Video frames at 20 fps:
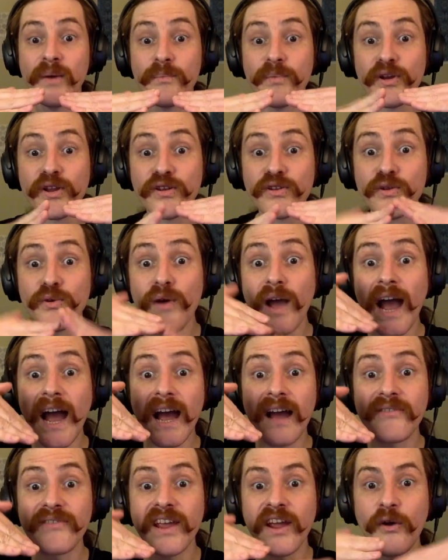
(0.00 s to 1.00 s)
but you do
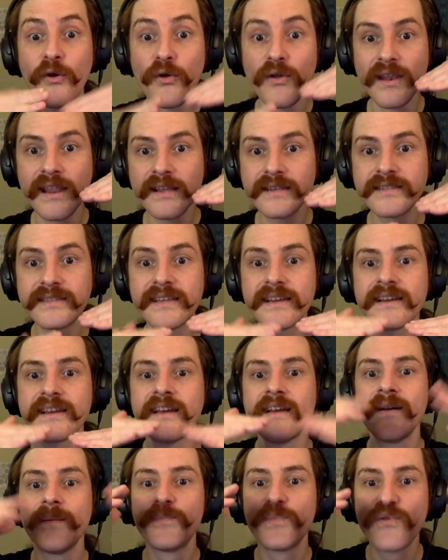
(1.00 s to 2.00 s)
have a holistic
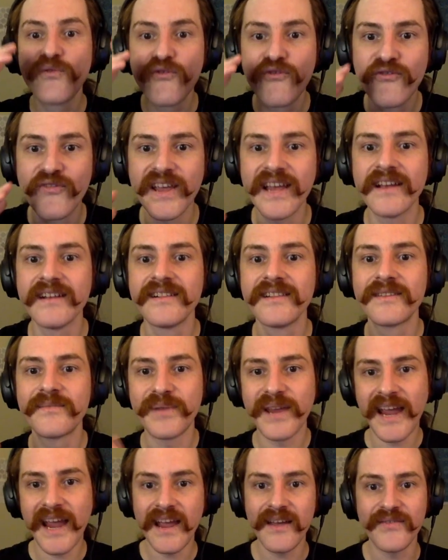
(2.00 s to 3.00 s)
field
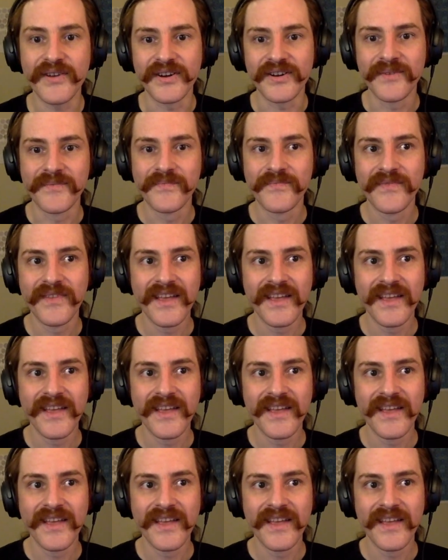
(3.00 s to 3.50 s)
behavior.